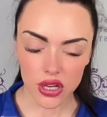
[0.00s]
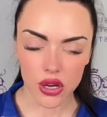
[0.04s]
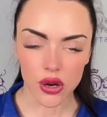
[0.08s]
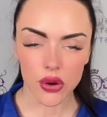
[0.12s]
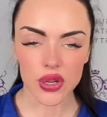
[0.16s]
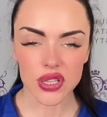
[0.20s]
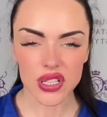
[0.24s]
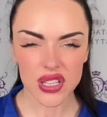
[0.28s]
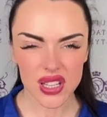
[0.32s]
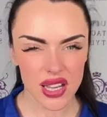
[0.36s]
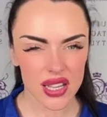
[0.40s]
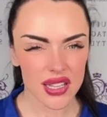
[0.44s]

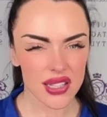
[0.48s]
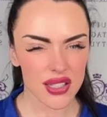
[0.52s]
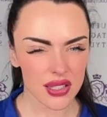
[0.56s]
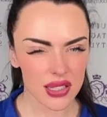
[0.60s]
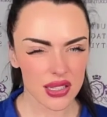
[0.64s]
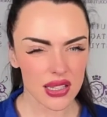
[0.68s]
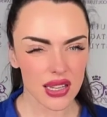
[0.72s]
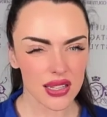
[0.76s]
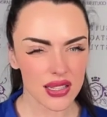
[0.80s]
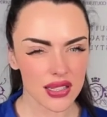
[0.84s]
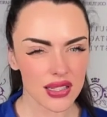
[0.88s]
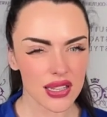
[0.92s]
So it's
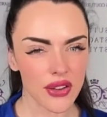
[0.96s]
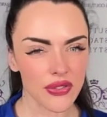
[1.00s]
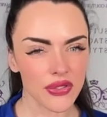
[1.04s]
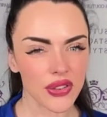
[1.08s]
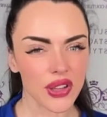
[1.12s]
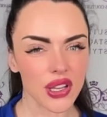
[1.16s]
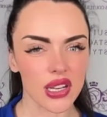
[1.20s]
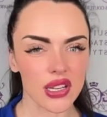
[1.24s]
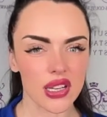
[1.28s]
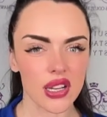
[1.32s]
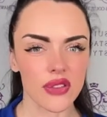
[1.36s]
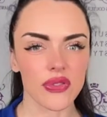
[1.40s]
it's it's
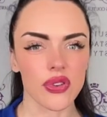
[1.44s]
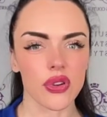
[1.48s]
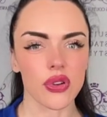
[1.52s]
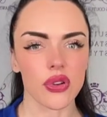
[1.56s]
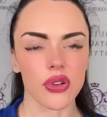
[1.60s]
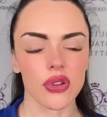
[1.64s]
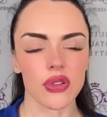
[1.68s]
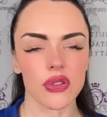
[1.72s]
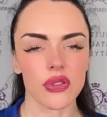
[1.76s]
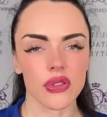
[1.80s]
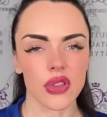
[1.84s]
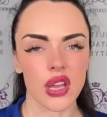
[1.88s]
definitely a
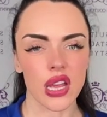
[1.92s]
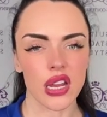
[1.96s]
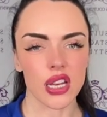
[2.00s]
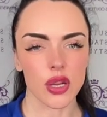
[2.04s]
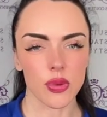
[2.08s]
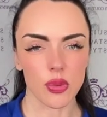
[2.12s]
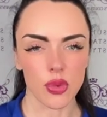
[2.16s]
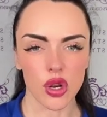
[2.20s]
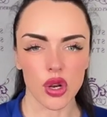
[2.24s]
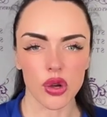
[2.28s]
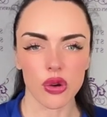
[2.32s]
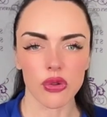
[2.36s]
difficult
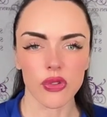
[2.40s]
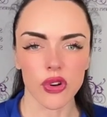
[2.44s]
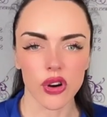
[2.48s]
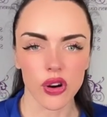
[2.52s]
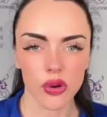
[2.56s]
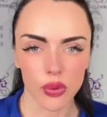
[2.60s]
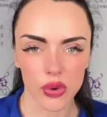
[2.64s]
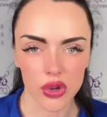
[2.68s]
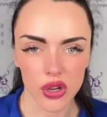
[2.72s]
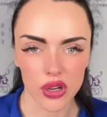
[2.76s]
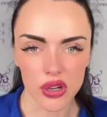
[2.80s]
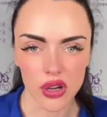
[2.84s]
thing to
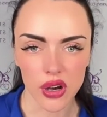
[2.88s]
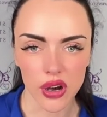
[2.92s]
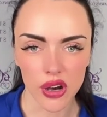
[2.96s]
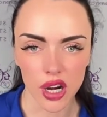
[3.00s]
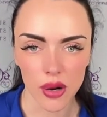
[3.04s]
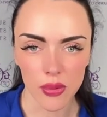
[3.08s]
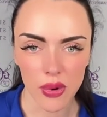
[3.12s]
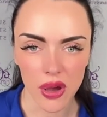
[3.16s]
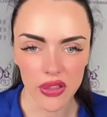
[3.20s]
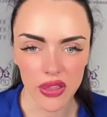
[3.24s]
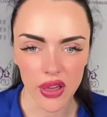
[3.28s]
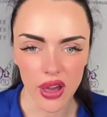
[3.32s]
maneuver when you're
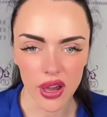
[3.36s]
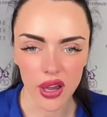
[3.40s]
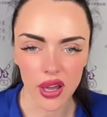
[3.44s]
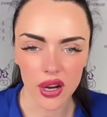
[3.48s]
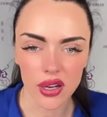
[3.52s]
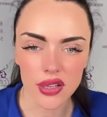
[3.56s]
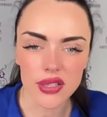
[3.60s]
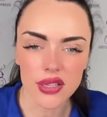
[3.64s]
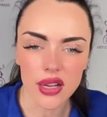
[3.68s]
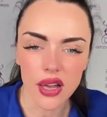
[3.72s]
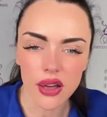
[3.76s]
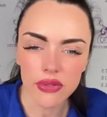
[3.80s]
talking about that
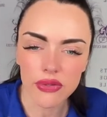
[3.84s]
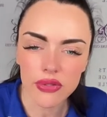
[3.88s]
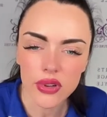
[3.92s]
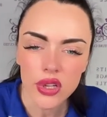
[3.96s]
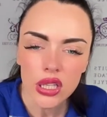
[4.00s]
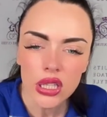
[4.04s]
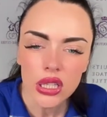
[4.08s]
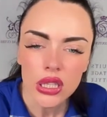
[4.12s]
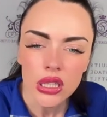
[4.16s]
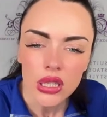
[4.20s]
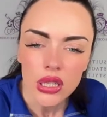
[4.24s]
kind of stuff.